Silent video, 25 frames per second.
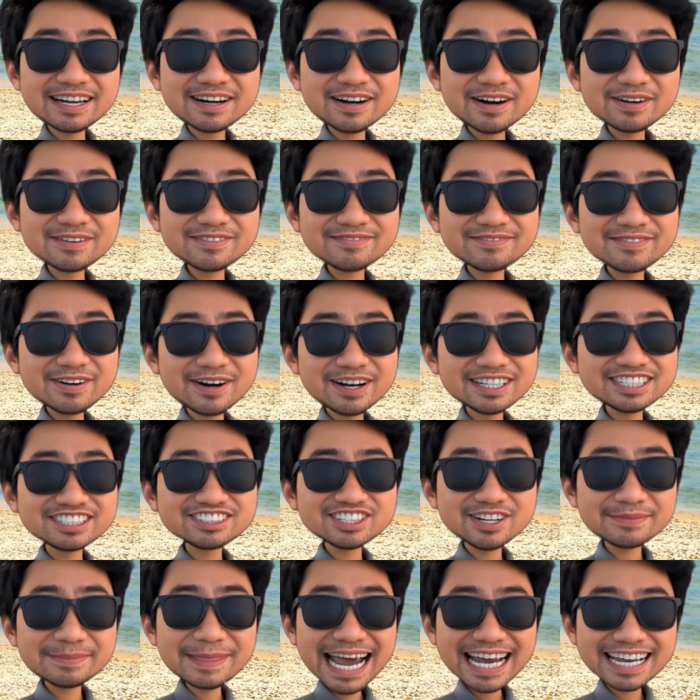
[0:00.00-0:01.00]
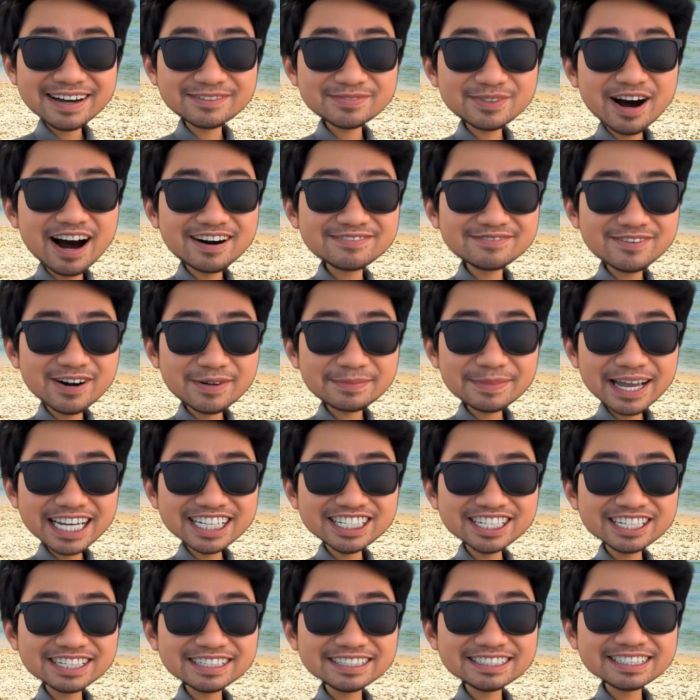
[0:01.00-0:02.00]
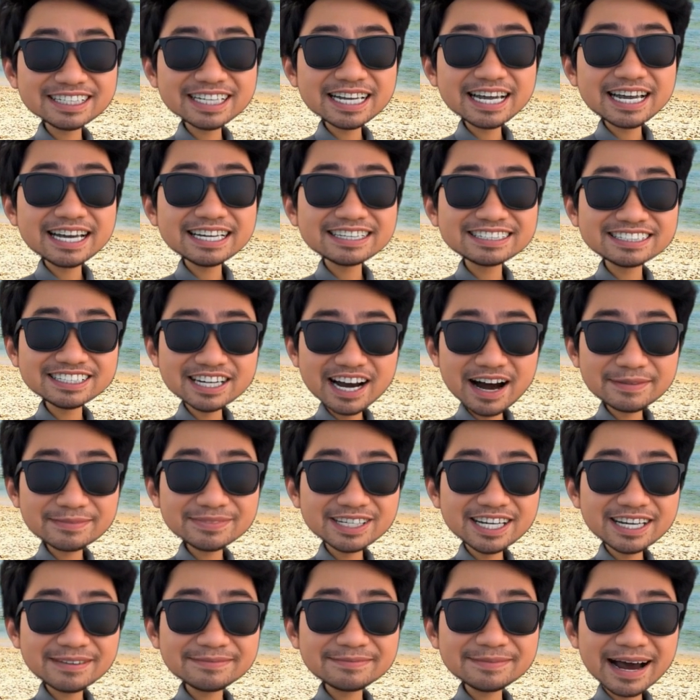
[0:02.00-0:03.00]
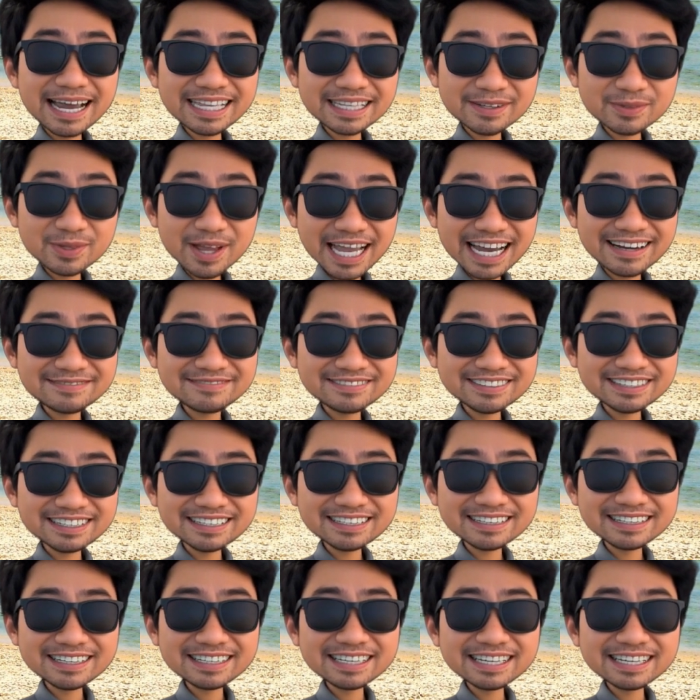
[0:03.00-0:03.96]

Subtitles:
known for its dramatic rock formations sculpted by the waves.